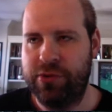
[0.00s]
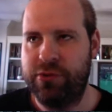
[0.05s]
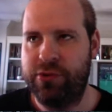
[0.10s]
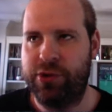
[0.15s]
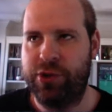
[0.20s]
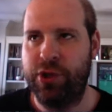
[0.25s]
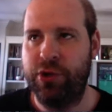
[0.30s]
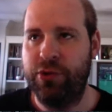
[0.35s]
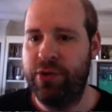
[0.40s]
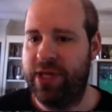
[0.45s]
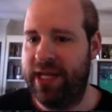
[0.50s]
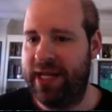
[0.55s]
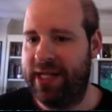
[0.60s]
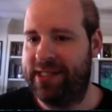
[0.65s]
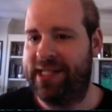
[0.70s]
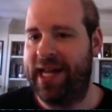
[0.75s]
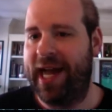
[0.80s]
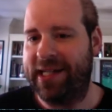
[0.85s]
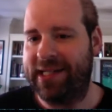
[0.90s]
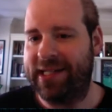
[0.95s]
do the
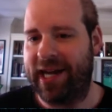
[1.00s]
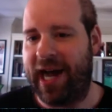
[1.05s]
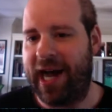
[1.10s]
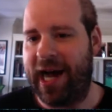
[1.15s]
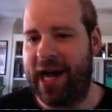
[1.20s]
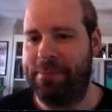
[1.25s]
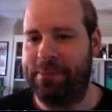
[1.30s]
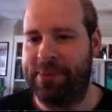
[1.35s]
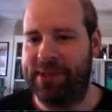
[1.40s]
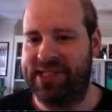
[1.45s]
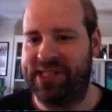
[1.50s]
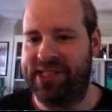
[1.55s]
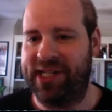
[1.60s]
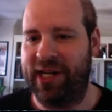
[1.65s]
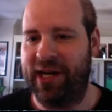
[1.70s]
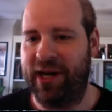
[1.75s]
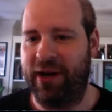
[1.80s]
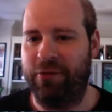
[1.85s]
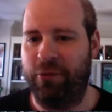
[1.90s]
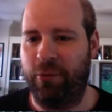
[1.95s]
exact opposite
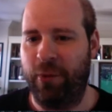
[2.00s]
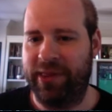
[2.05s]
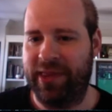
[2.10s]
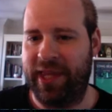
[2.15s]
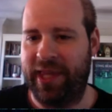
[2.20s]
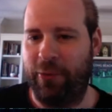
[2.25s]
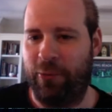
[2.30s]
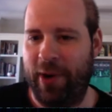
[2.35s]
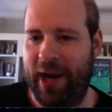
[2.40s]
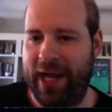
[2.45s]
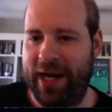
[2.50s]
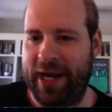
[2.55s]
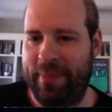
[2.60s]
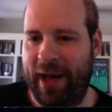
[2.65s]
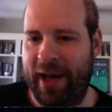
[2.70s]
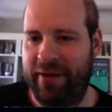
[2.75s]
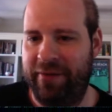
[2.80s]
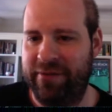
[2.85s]
of what they write about.